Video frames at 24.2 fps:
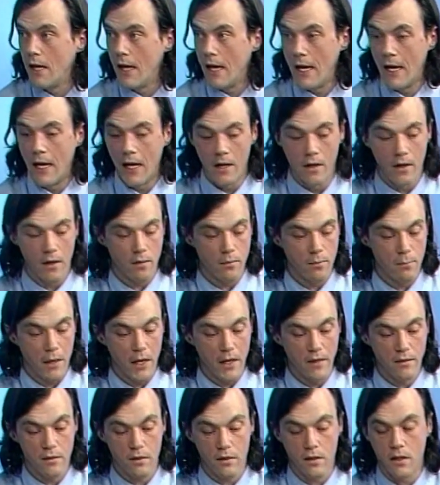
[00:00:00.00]
And
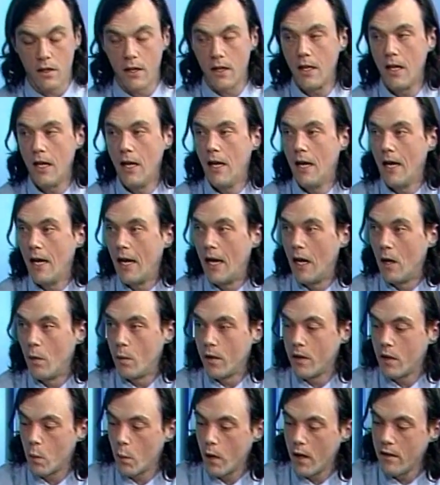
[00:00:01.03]
basically, uh,
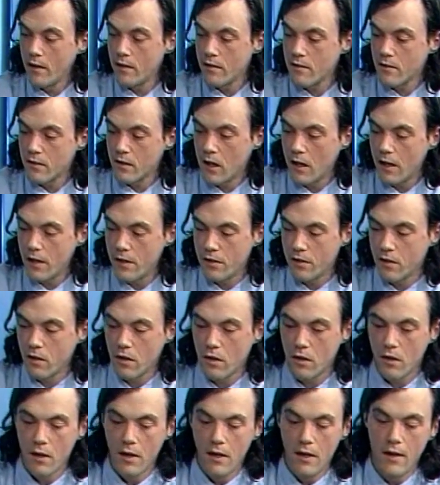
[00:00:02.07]
with the way that slides
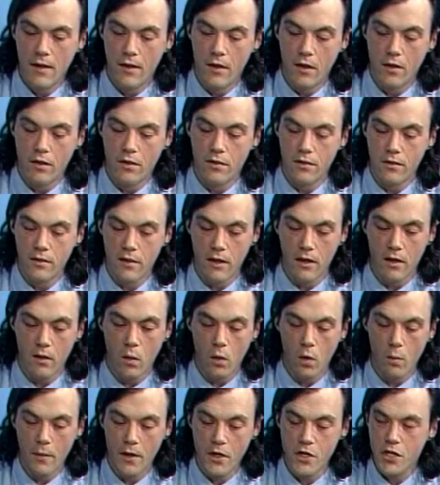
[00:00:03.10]
are there's a
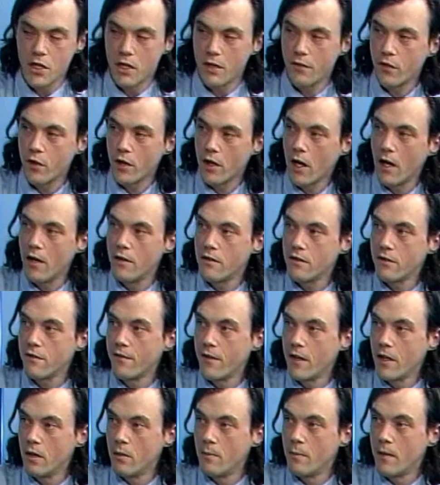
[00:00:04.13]
whole bunch of different kinds of
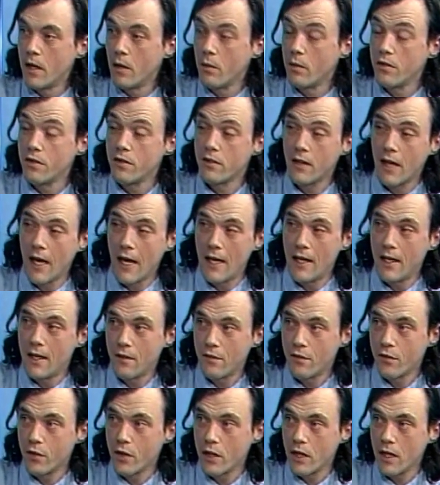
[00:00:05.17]
film that will scan
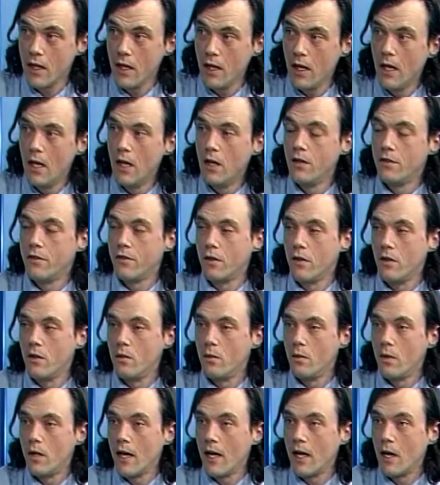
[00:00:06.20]
differently.
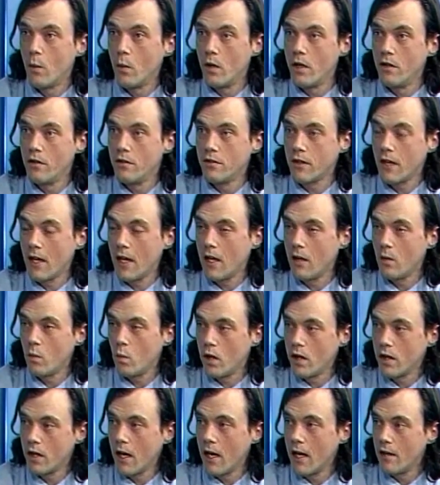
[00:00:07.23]
So uh, when you
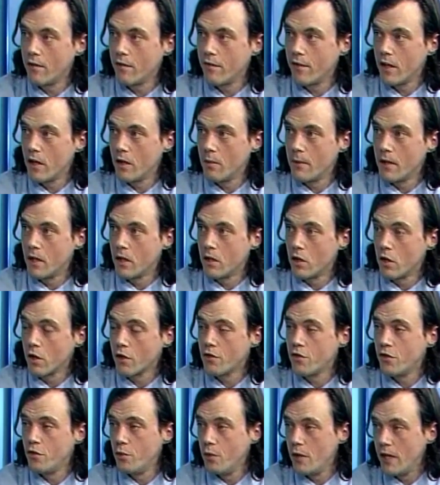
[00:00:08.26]
scan one kind of film, it'll
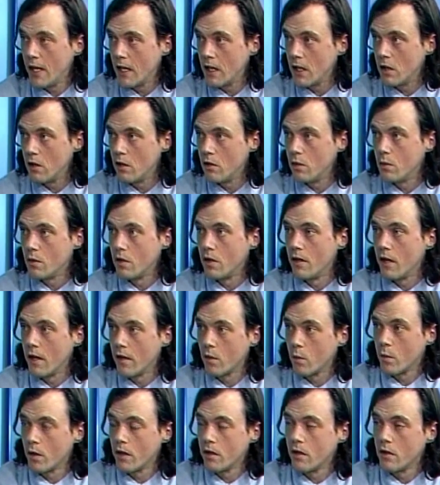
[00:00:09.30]
look too yellow, or
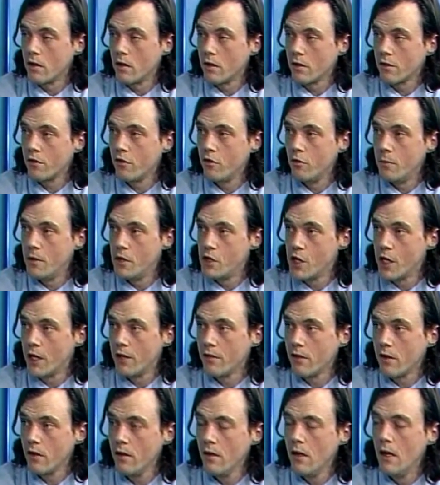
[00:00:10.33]
another one, it'll look too
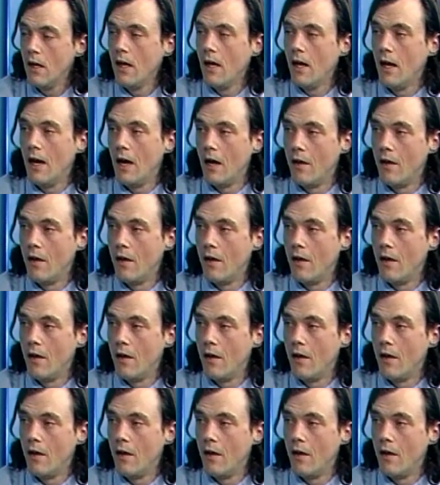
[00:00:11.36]
magenta.